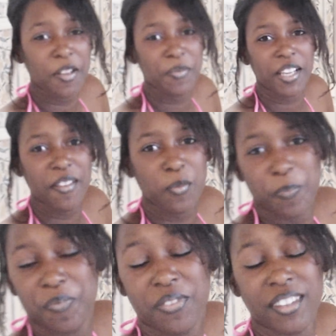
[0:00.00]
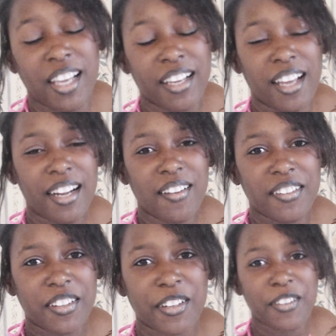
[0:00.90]
Something that that got
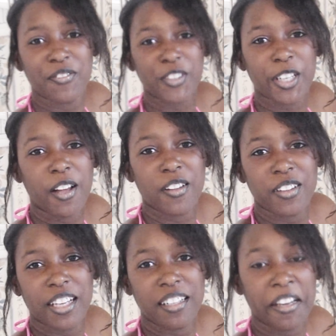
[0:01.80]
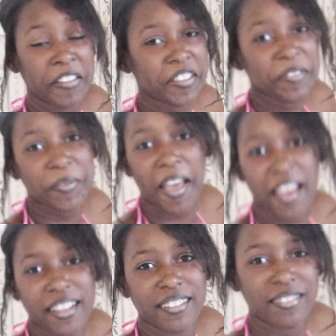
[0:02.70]
out there for y'all that liked it.
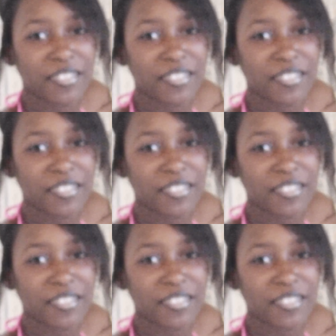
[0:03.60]
Hey.